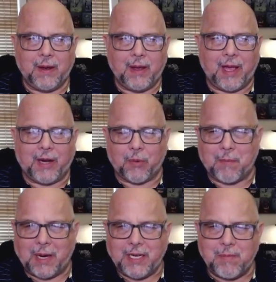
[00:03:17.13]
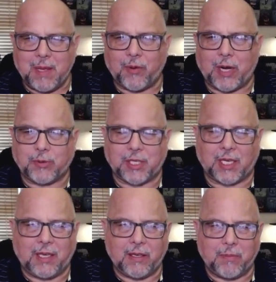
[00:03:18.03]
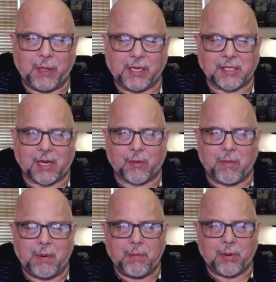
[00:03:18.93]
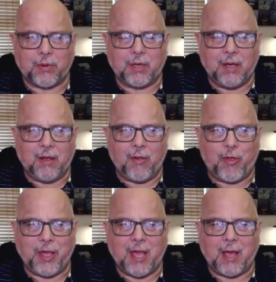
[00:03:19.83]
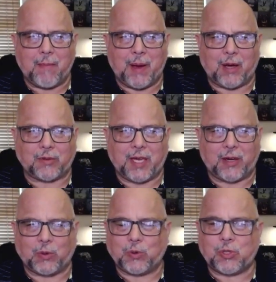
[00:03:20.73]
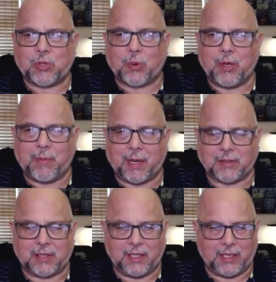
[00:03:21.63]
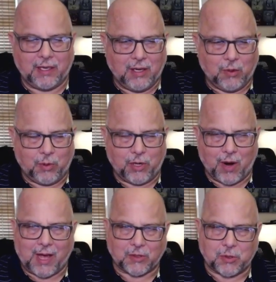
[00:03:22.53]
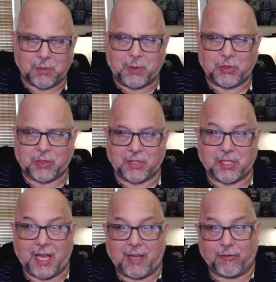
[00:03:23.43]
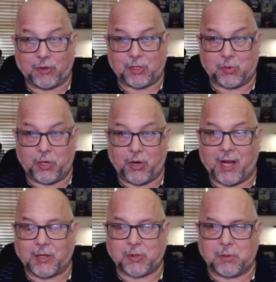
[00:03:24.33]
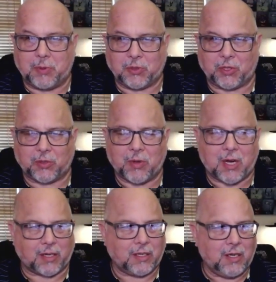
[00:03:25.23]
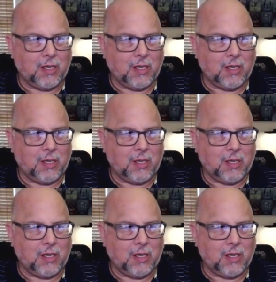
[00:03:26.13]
And it reminded me of when I was a kid because I remembered thinking about that old story about the when your house was built on the sand versus when your house was built on the rock.